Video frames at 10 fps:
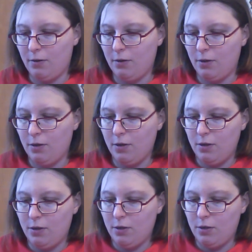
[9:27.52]

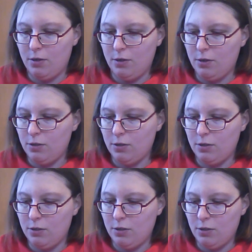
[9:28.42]

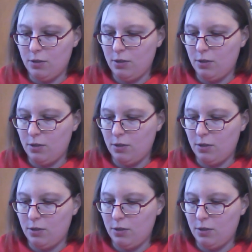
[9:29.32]
(silence)